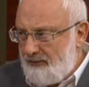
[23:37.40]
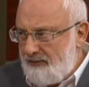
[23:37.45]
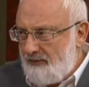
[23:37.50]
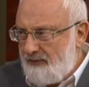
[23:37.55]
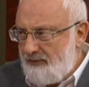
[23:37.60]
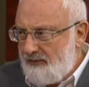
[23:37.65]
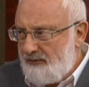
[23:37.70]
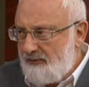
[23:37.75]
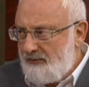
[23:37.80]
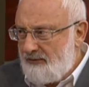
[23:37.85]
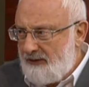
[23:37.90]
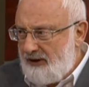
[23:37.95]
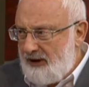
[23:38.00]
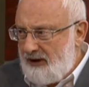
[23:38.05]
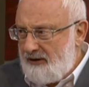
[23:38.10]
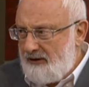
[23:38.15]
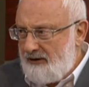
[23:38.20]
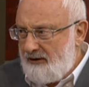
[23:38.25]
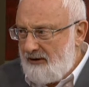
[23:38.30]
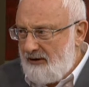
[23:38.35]
So
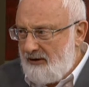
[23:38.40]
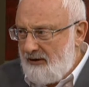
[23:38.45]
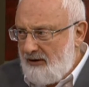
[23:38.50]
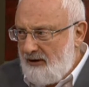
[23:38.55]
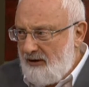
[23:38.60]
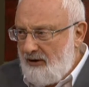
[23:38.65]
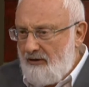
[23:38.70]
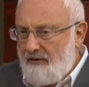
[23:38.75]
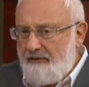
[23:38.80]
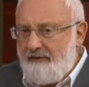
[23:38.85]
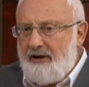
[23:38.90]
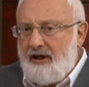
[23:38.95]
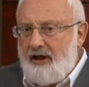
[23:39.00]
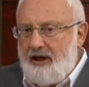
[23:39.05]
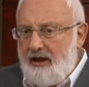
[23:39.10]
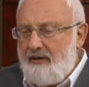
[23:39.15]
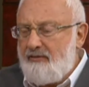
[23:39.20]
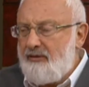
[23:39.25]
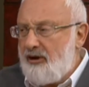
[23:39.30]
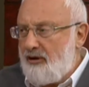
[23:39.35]
this person is
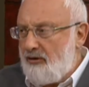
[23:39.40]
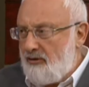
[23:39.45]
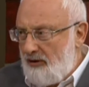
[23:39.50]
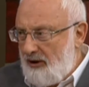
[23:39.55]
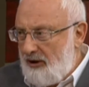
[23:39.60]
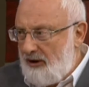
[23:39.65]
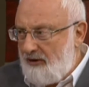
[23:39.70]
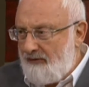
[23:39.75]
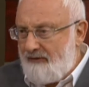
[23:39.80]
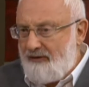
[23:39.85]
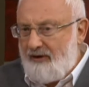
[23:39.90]
great, he has big